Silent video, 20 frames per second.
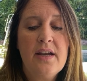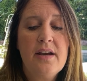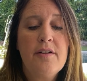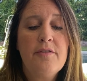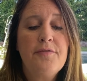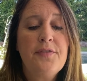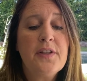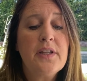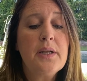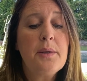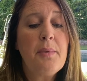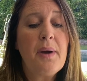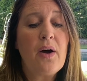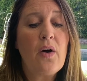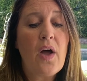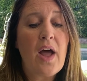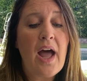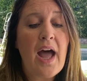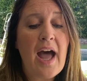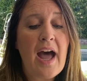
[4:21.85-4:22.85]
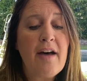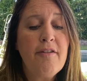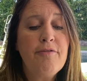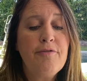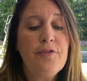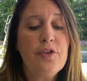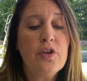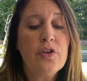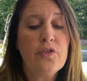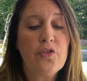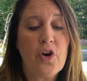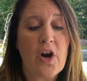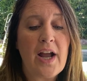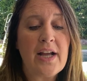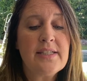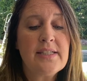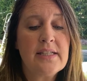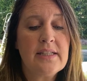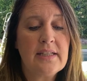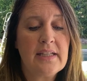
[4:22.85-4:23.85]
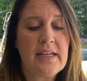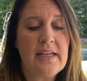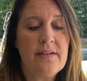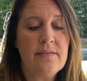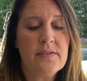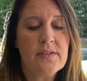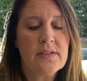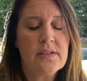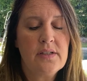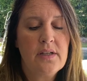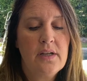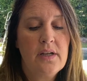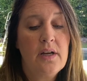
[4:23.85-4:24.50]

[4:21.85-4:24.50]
"Fill it about half full of grass and leaves."